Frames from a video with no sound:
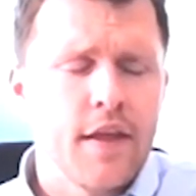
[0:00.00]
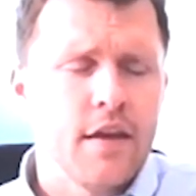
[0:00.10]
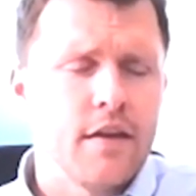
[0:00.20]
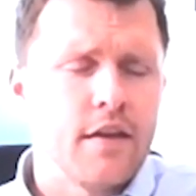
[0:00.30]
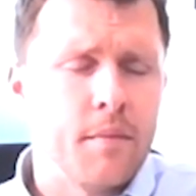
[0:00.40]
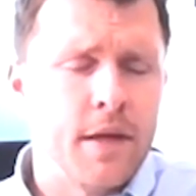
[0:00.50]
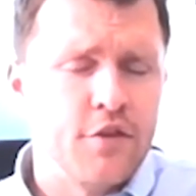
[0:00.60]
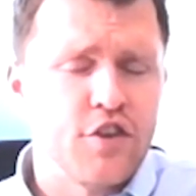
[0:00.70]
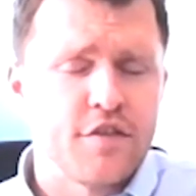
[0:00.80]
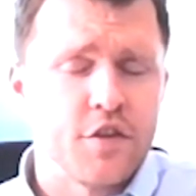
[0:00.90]
I think,
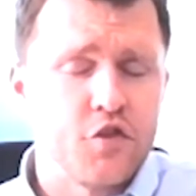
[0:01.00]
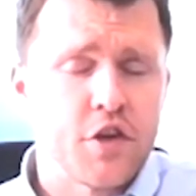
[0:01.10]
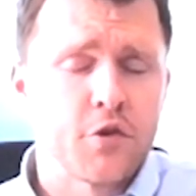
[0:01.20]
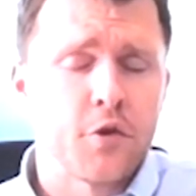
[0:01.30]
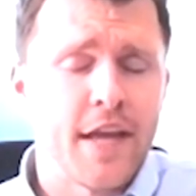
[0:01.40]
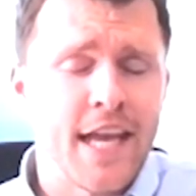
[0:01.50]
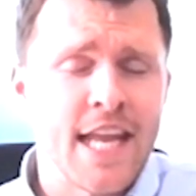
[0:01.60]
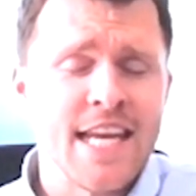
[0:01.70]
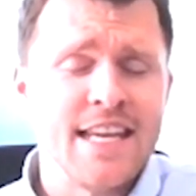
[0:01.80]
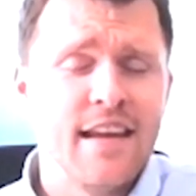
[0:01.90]
just in general,
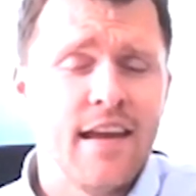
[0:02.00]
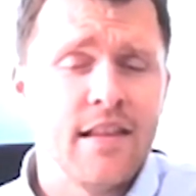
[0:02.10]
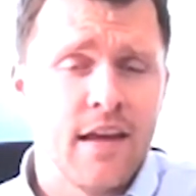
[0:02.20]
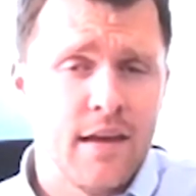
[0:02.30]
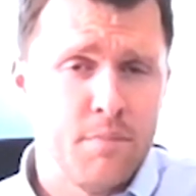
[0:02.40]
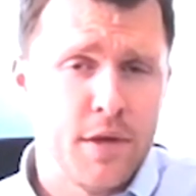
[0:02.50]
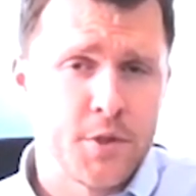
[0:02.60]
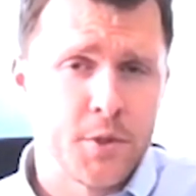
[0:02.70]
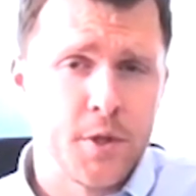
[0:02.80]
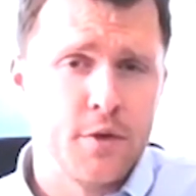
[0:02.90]
any daylight
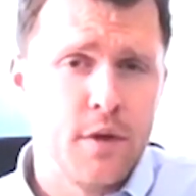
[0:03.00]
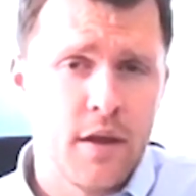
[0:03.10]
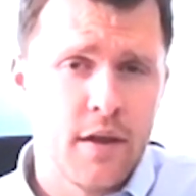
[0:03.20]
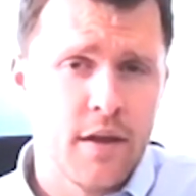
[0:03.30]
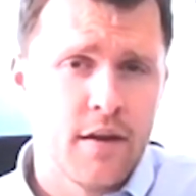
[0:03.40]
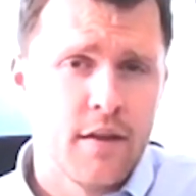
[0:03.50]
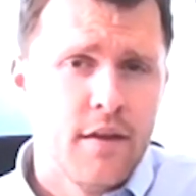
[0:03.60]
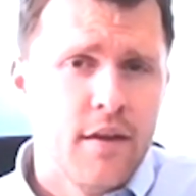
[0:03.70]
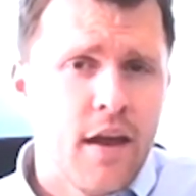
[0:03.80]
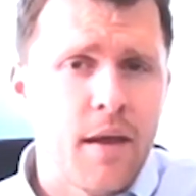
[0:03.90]
picture you get,
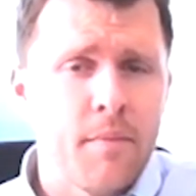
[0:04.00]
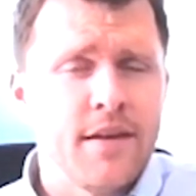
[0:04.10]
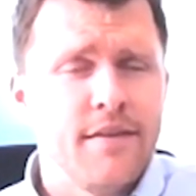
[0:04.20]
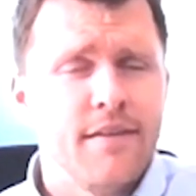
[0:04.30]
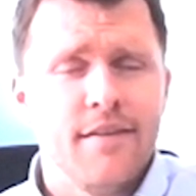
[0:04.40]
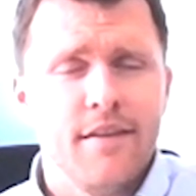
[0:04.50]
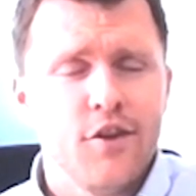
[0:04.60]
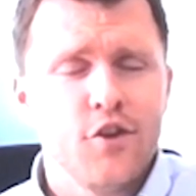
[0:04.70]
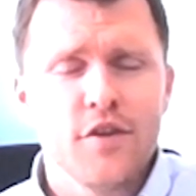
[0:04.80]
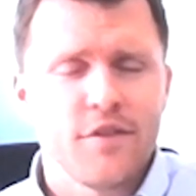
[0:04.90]

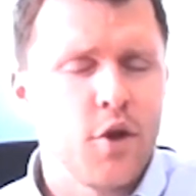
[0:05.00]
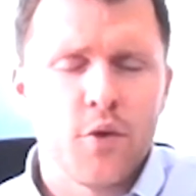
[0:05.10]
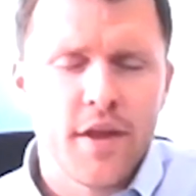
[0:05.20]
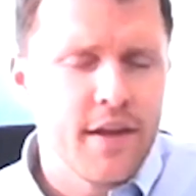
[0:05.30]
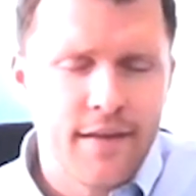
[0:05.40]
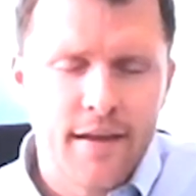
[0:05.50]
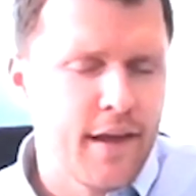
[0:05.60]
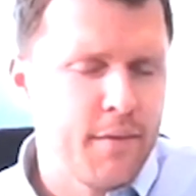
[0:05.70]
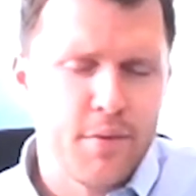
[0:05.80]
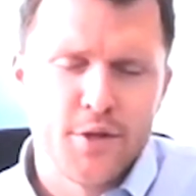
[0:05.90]
you just don't get
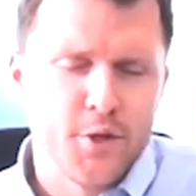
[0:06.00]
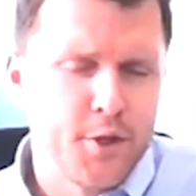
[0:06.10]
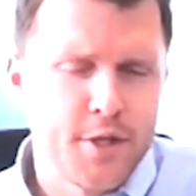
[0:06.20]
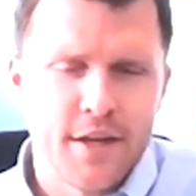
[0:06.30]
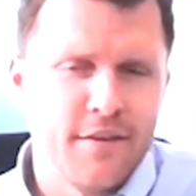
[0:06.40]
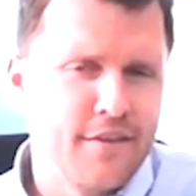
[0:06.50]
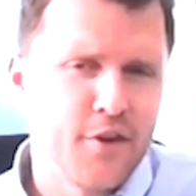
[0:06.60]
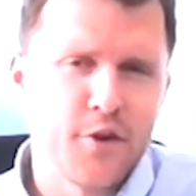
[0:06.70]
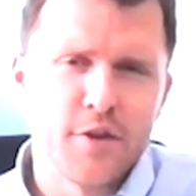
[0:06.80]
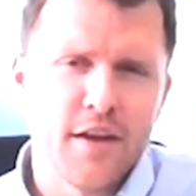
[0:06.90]
daylight pictures
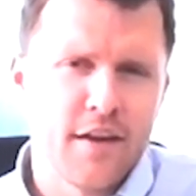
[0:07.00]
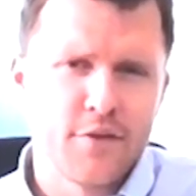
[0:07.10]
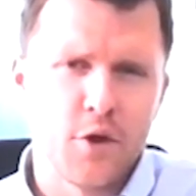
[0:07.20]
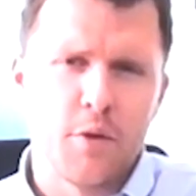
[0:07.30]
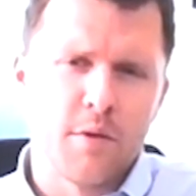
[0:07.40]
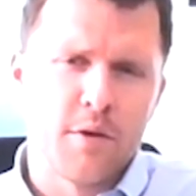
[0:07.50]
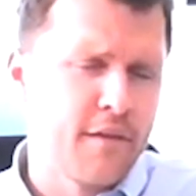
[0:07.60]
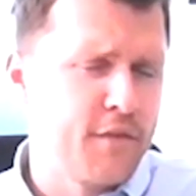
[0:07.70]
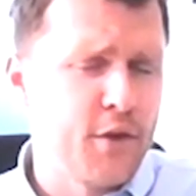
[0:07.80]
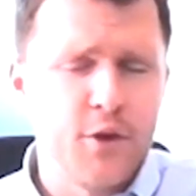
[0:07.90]
in early
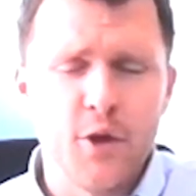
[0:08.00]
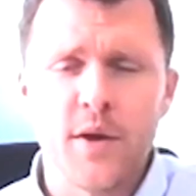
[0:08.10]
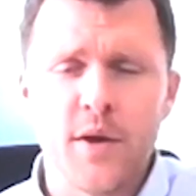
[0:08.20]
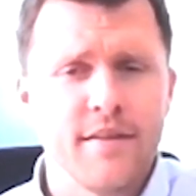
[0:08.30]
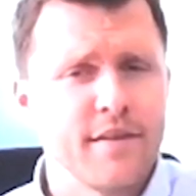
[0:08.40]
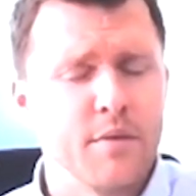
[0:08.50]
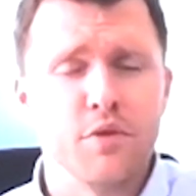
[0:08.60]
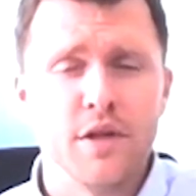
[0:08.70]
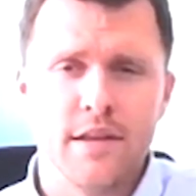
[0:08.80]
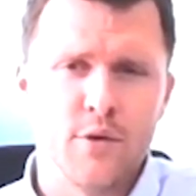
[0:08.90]
October. If you do, it's
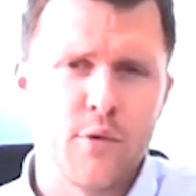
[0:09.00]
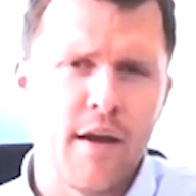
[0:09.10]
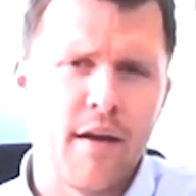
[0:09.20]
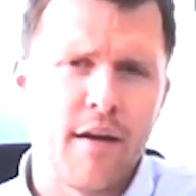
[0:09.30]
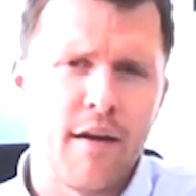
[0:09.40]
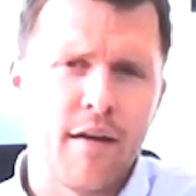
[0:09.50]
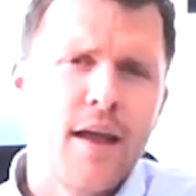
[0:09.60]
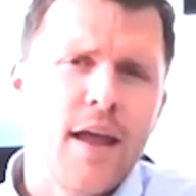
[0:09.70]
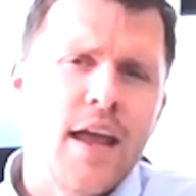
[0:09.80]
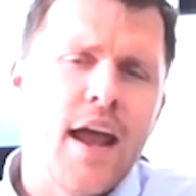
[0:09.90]
completely
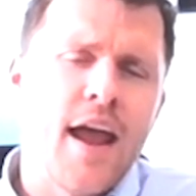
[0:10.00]
rare.